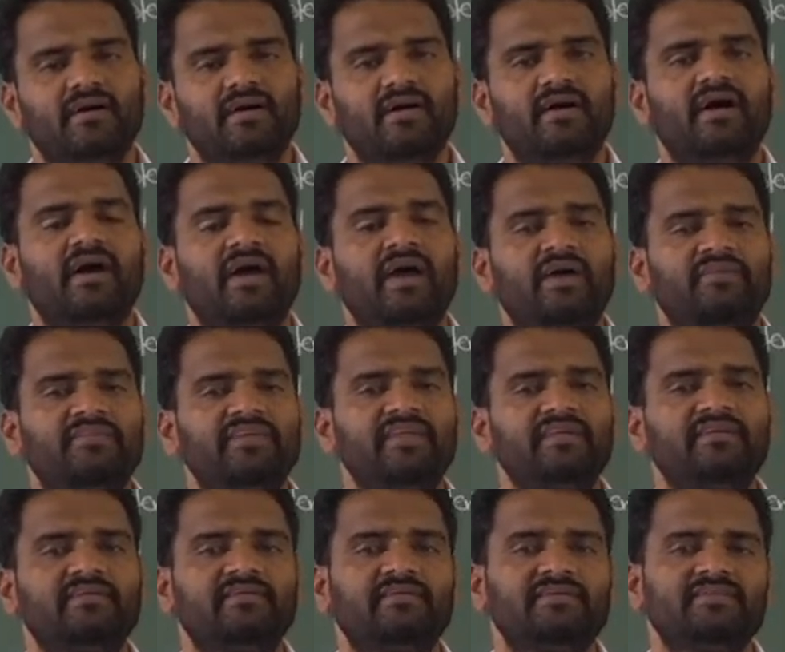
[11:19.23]
having
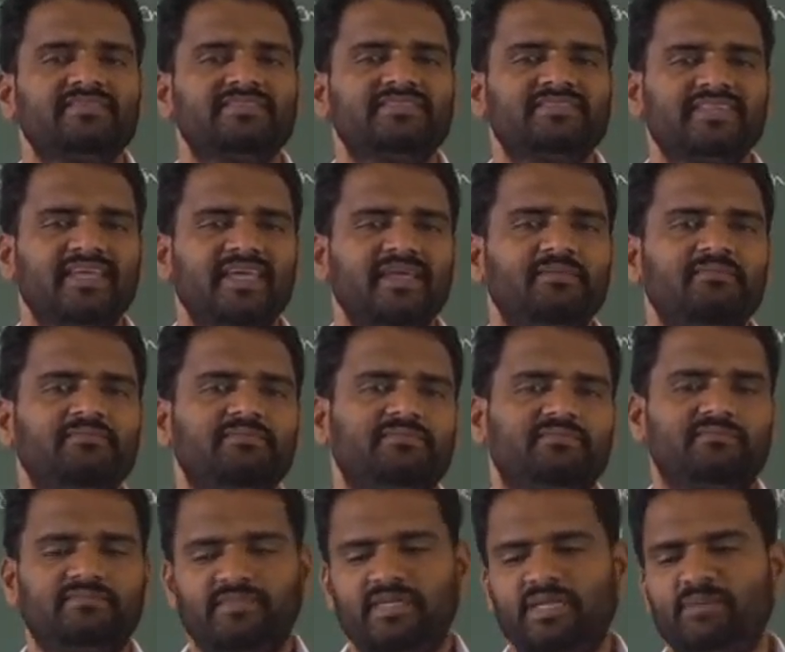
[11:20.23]
same
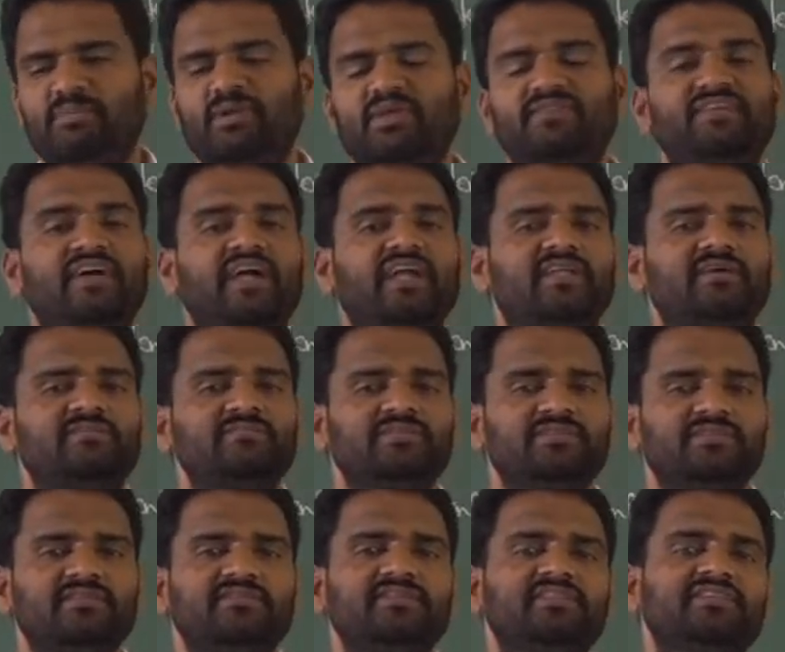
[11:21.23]
number of atoms
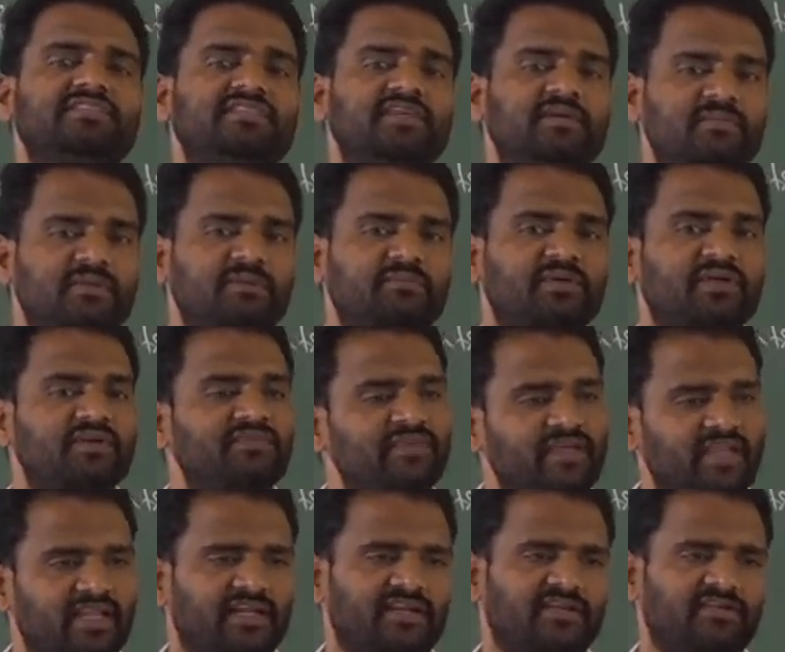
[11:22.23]
with the same number of
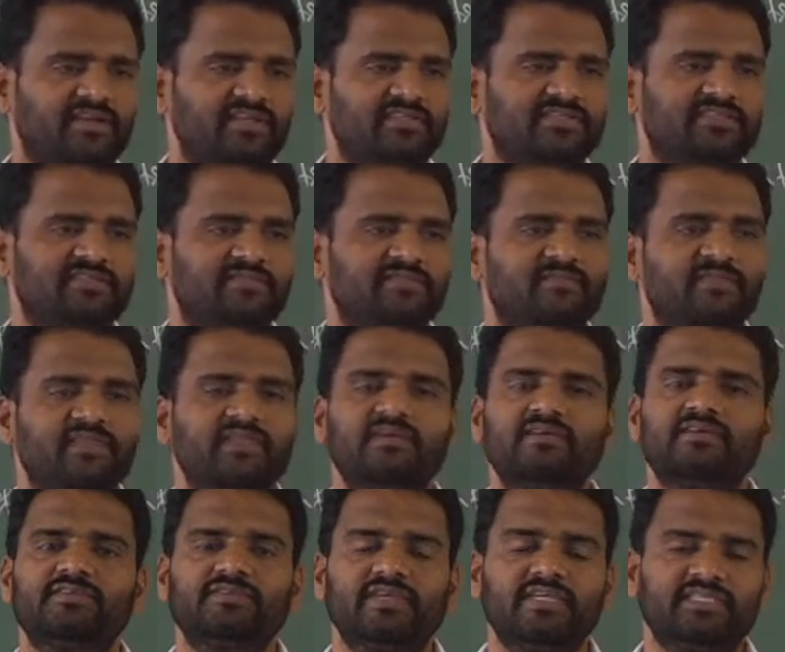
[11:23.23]
electrons.
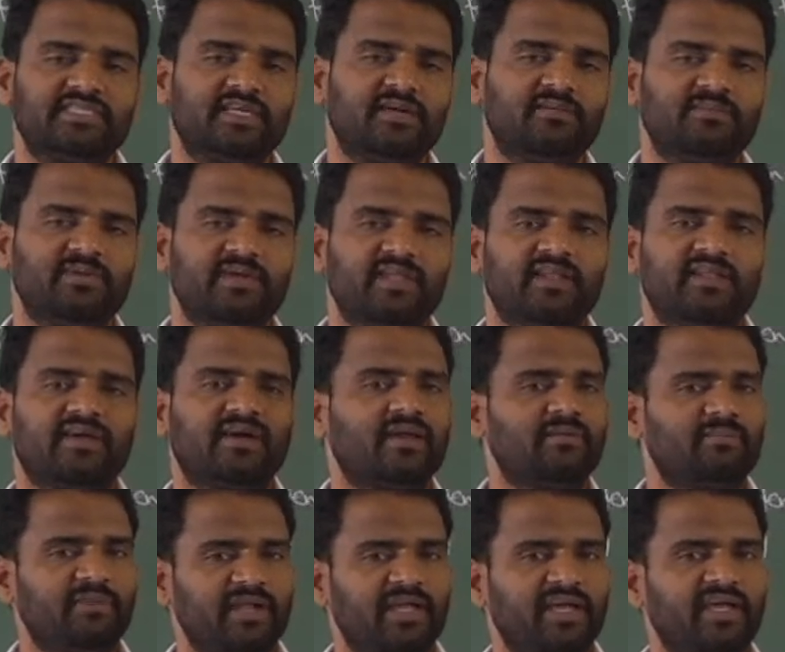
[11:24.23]
So example,
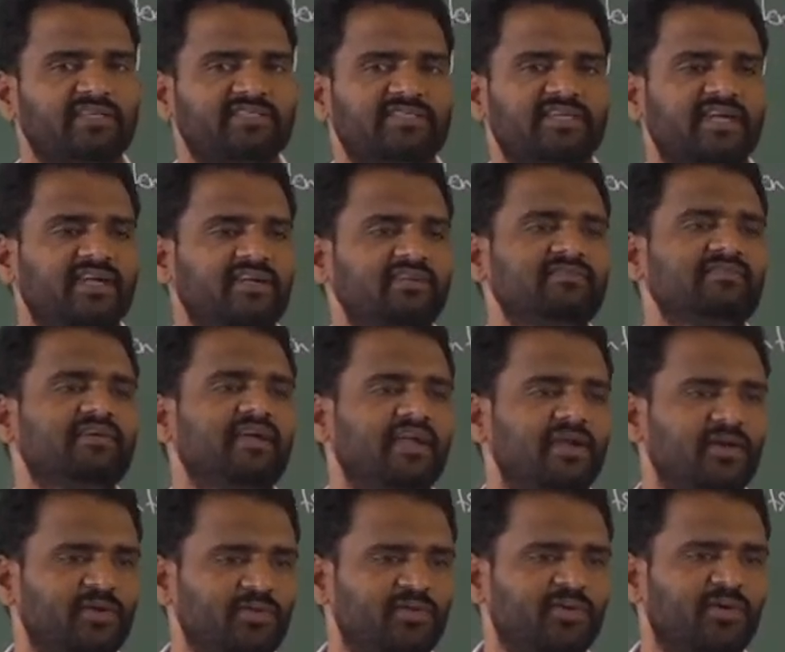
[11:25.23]
carbon dioxide and
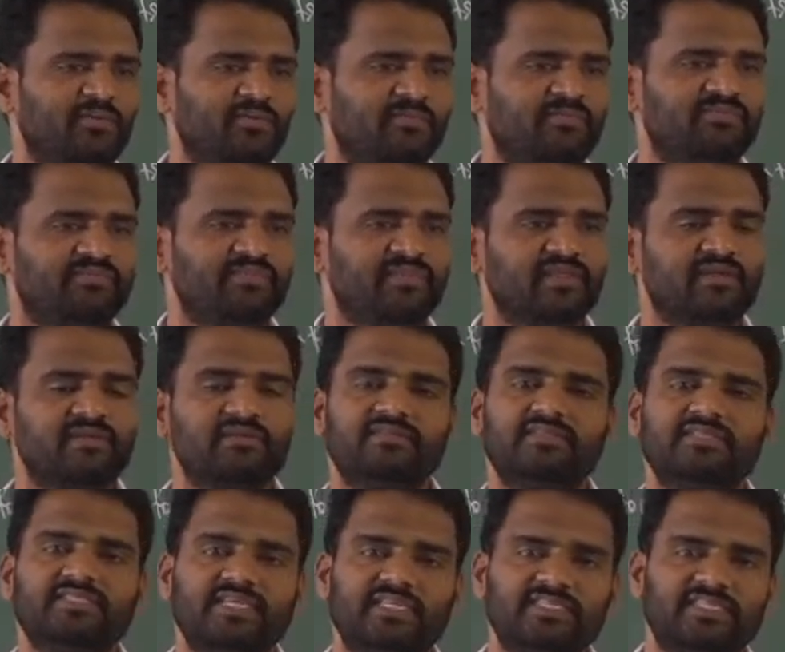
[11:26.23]
N2O.
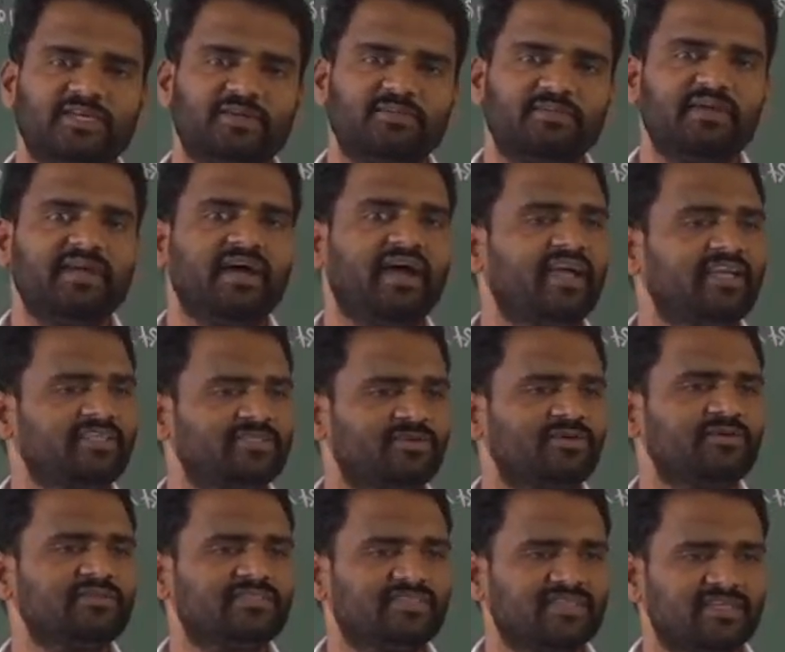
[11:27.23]
These are said to be
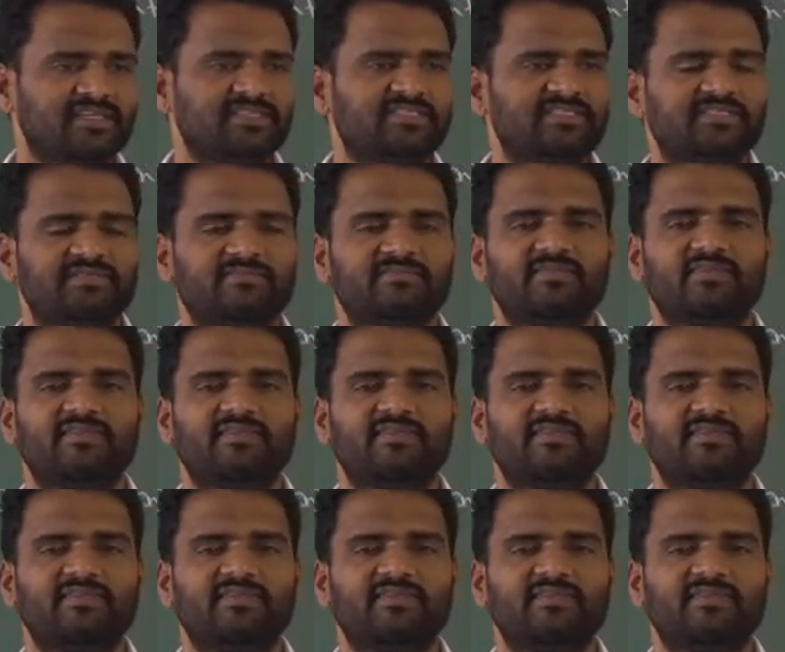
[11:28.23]
isosters.